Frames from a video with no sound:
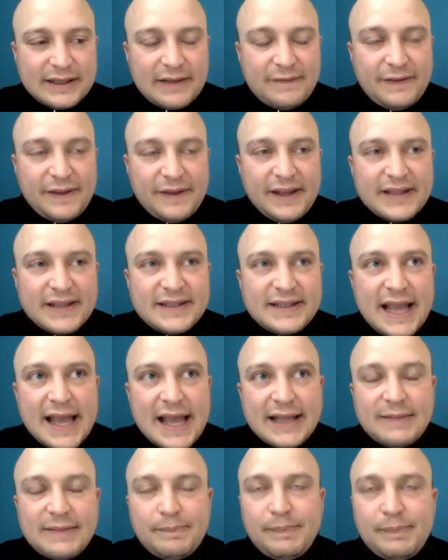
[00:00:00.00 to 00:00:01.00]
The thing is
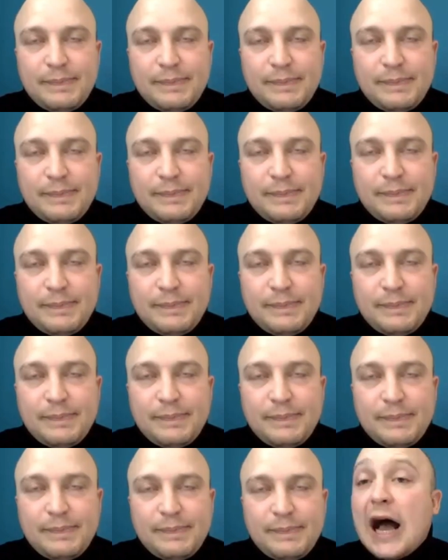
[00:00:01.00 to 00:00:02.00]
that people don't
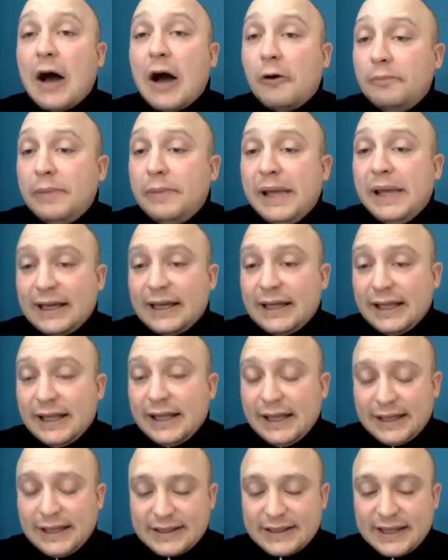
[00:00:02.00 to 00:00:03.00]
realize how big
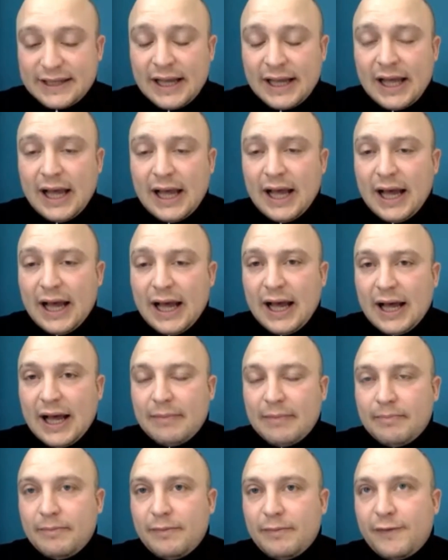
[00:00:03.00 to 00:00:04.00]
Italy is.
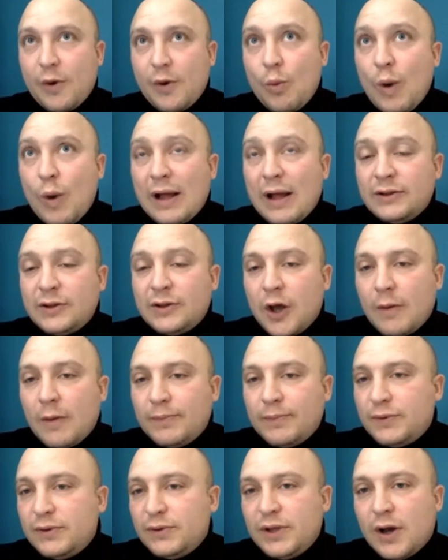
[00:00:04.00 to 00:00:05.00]
Uh, from one
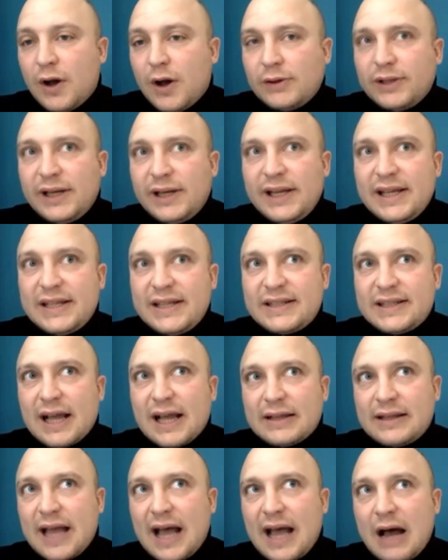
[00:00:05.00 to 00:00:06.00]
top to the other is
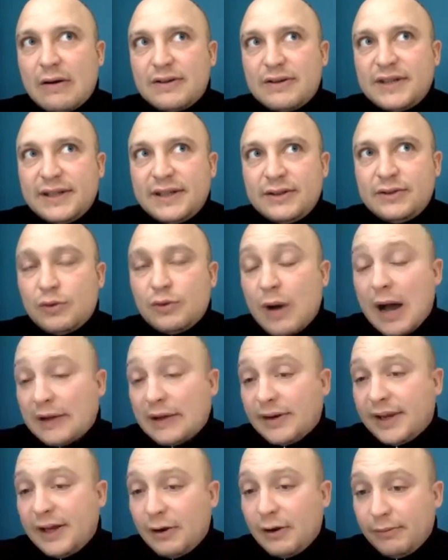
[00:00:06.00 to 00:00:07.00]
one thousand two
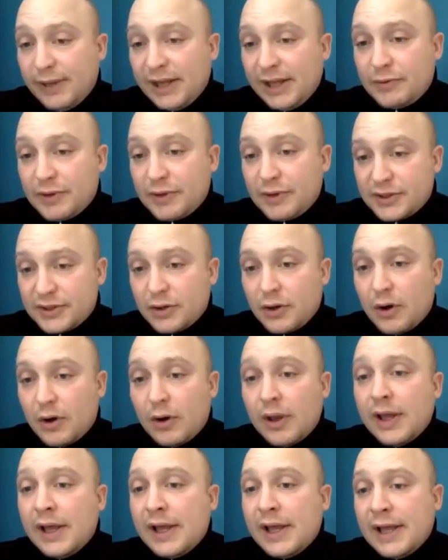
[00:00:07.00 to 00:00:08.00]
hundred kilometers.
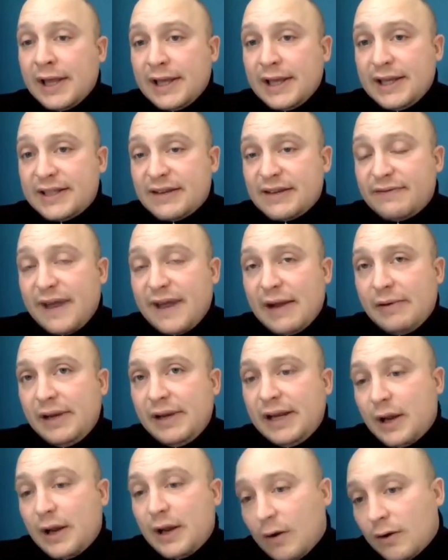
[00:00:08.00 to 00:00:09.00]
So it's a
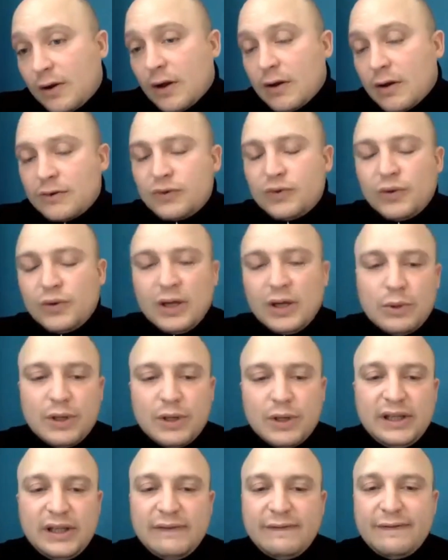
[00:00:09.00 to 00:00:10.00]
very long country
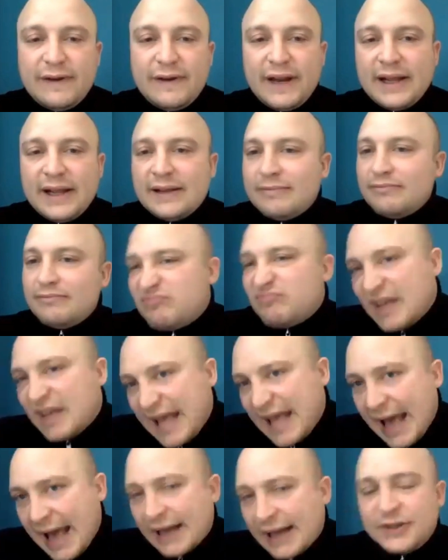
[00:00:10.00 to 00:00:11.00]
with different
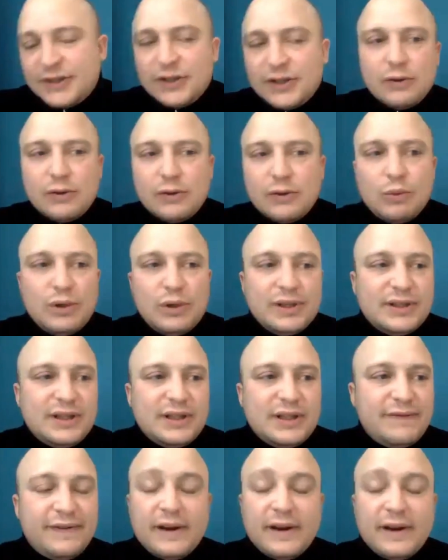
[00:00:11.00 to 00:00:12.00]
culture,
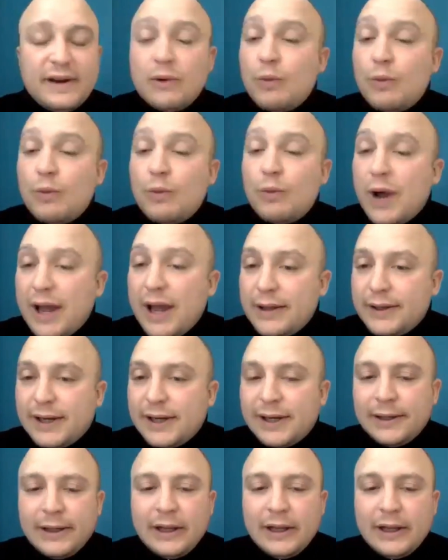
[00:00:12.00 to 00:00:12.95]
with different weather.